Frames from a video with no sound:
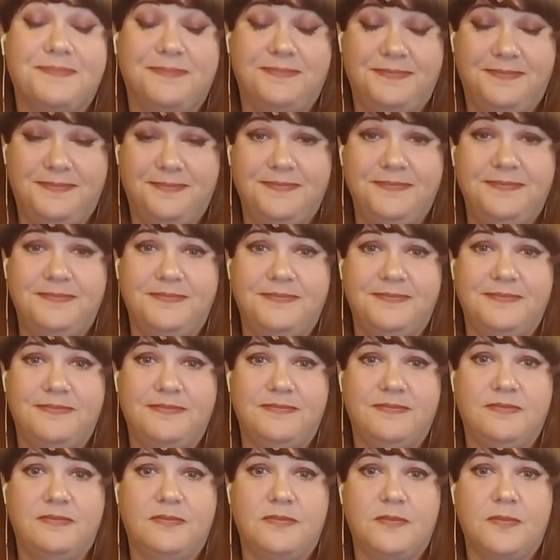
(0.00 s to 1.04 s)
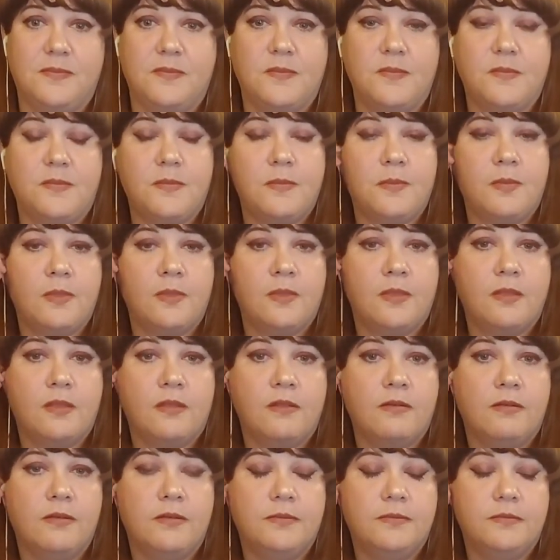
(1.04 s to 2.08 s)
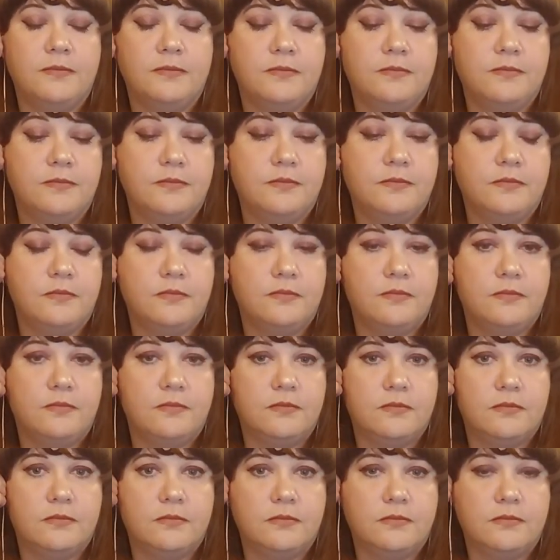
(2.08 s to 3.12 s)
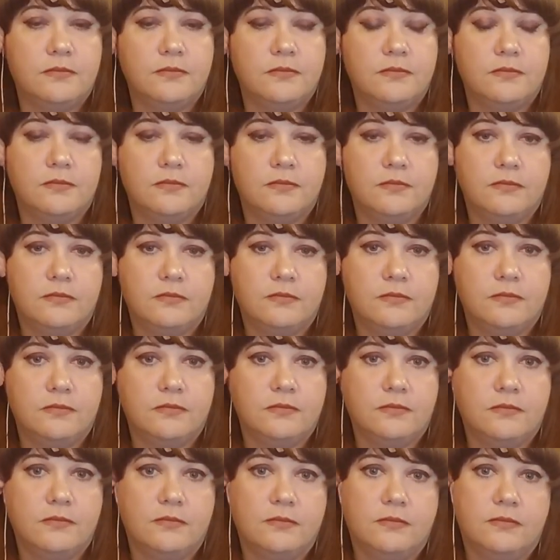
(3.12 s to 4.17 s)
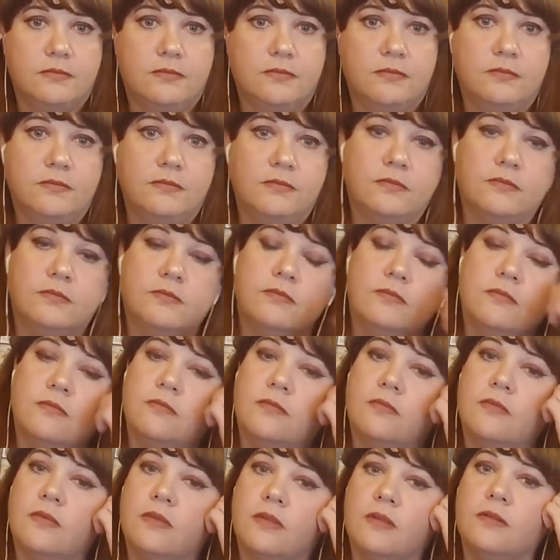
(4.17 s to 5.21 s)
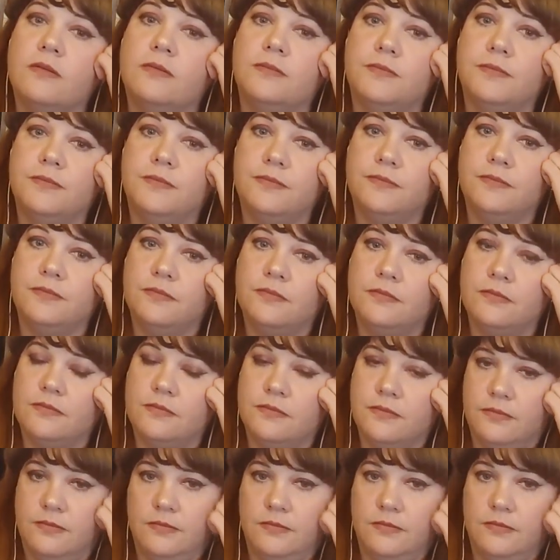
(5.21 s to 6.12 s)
(silent)